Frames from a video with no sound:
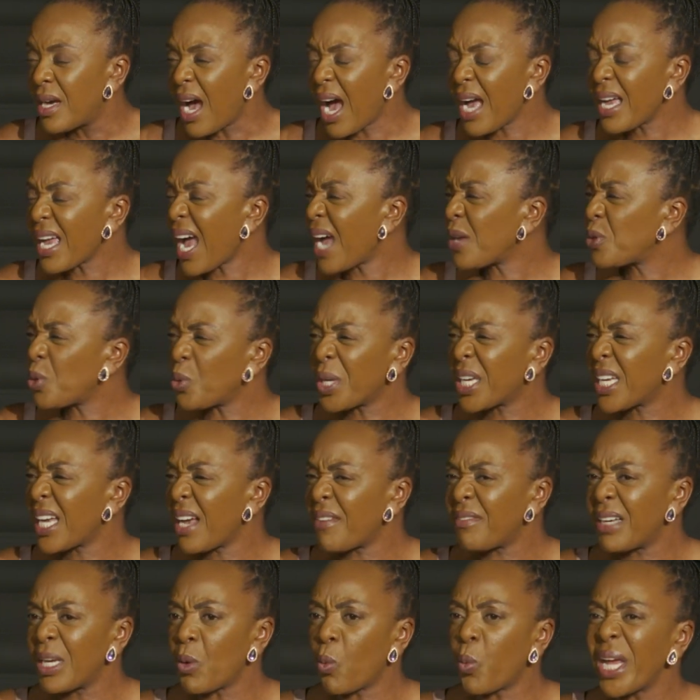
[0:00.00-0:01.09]
Are you
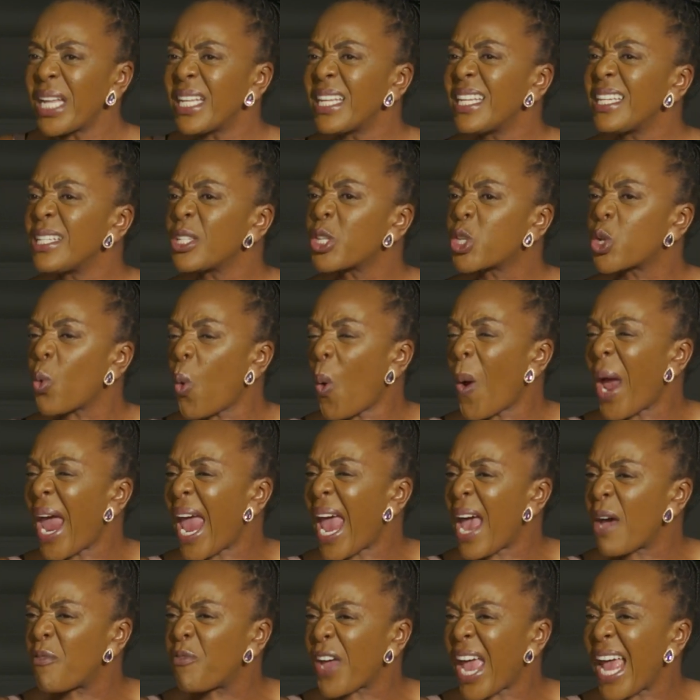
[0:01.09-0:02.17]
hearing? We need to
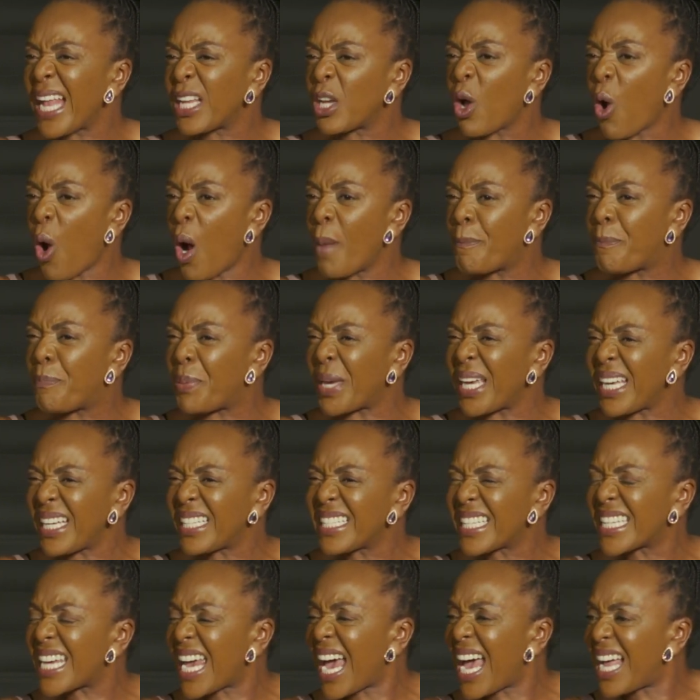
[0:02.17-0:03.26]
have an
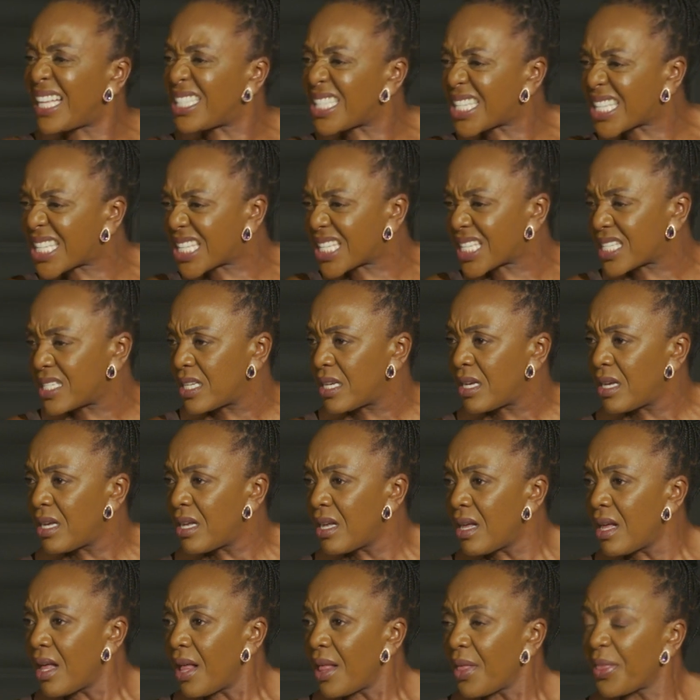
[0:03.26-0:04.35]
obedience
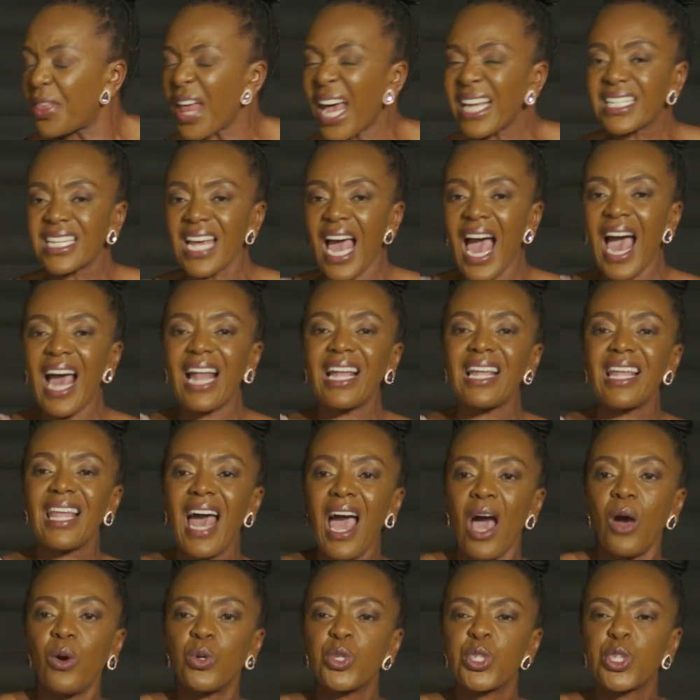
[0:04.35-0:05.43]
that
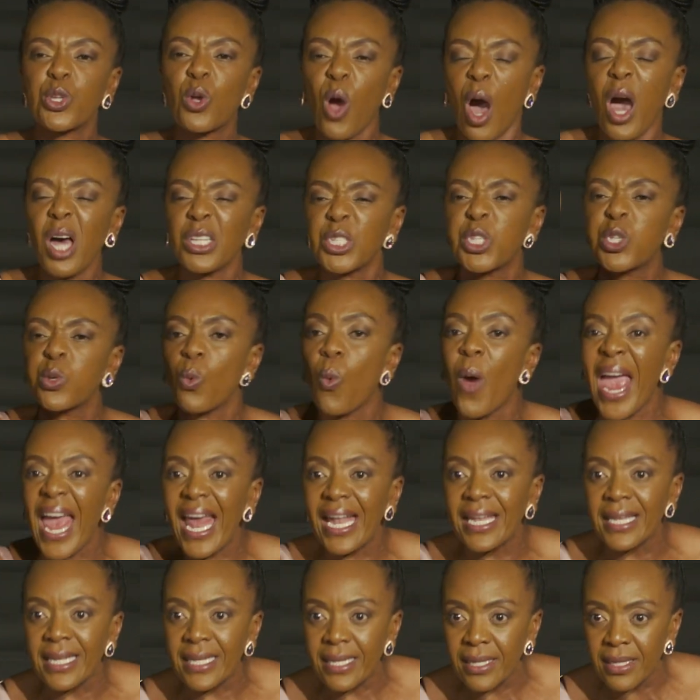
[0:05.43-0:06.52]
allows God's
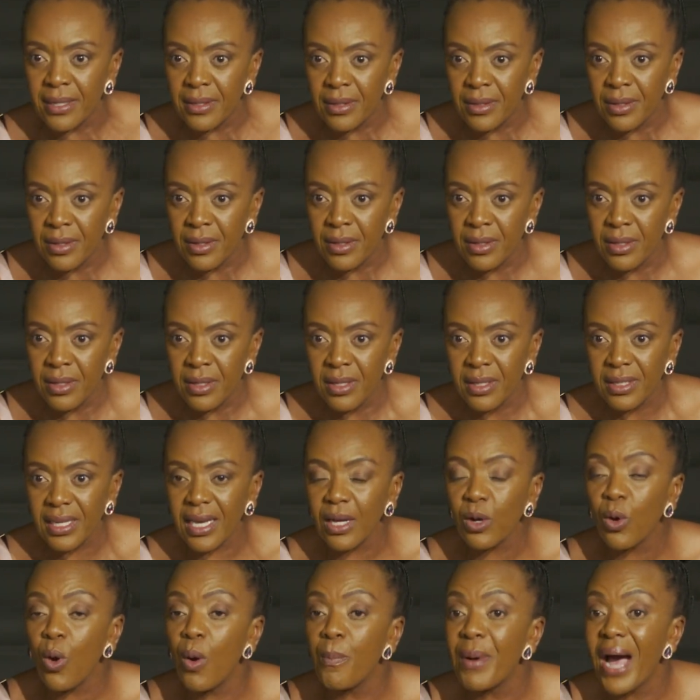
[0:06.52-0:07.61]
when.
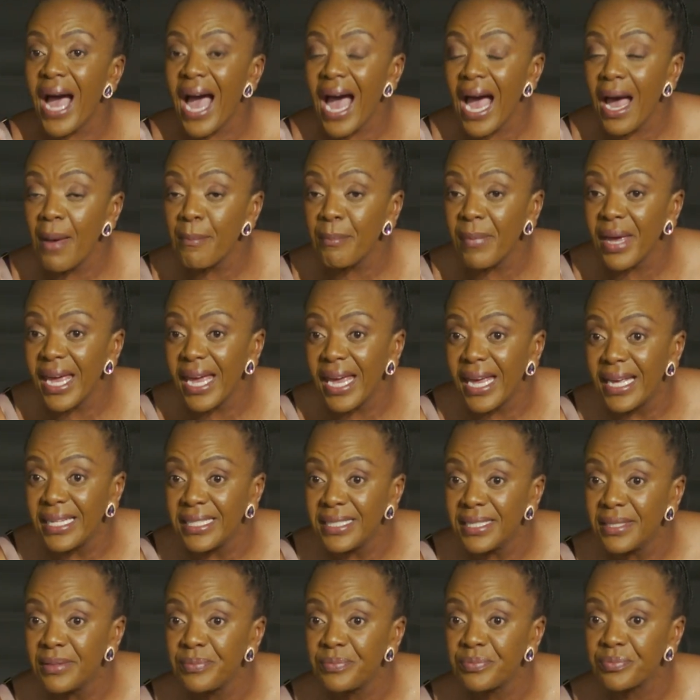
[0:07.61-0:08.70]
Gikuba,
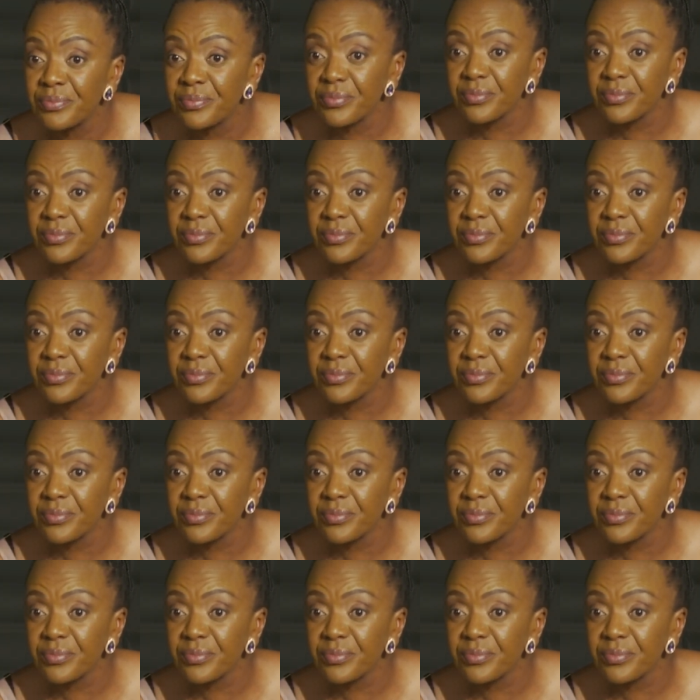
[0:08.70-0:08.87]
amen.